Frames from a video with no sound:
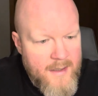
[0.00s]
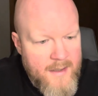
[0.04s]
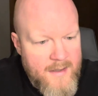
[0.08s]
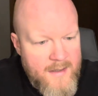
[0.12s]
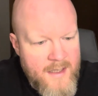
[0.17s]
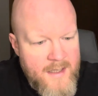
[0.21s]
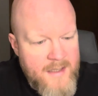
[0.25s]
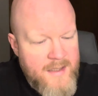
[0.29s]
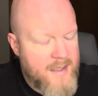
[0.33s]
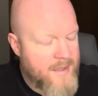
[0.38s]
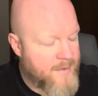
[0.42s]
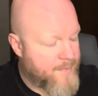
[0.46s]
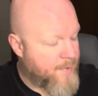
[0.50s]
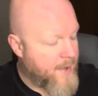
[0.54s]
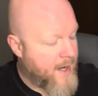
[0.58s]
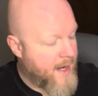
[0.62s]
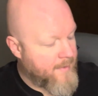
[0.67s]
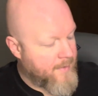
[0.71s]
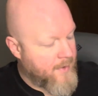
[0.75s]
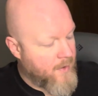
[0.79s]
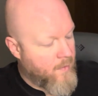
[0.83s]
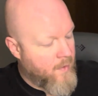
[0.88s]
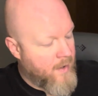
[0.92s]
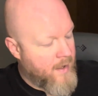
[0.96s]
This is
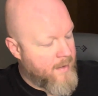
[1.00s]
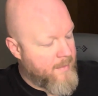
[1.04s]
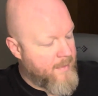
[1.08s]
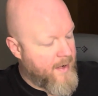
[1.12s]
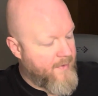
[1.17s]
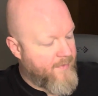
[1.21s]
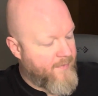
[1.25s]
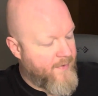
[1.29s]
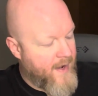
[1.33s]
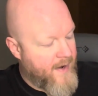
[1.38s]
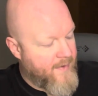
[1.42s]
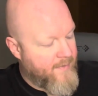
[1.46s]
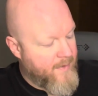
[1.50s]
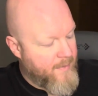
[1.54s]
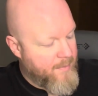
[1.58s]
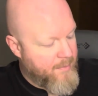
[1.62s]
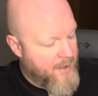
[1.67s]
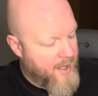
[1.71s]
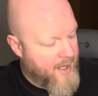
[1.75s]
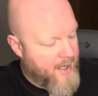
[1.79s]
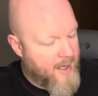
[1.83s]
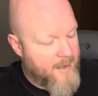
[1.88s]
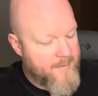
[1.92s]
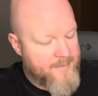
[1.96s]
probably one of my favorite
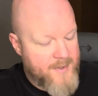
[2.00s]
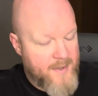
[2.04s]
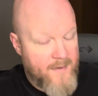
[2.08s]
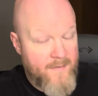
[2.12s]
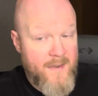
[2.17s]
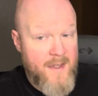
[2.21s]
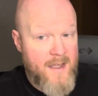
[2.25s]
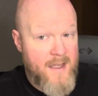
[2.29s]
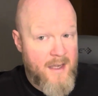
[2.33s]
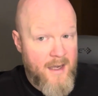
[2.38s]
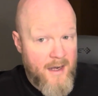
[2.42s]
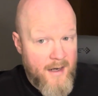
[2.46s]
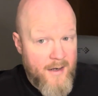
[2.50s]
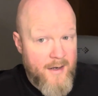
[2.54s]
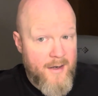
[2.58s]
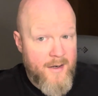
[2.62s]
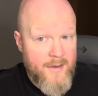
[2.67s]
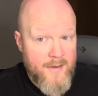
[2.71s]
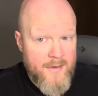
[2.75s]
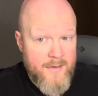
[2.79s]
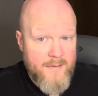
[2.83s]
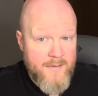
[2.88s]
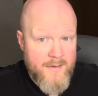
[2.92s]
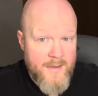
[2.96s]
pickups of the
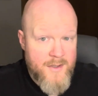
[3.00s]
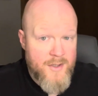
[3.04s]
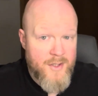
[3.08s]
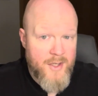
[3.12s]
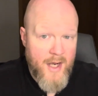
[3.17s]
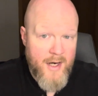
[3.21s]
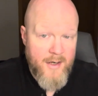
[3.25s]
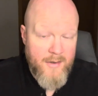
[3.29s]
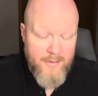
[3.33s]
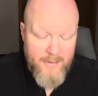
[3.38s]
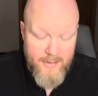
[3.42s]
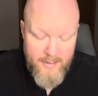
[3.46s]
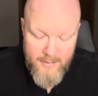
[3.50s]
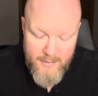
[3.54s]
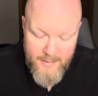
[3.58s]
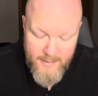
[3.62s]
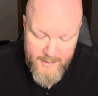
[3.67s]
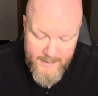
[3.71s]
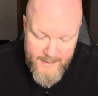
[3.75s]
year in general.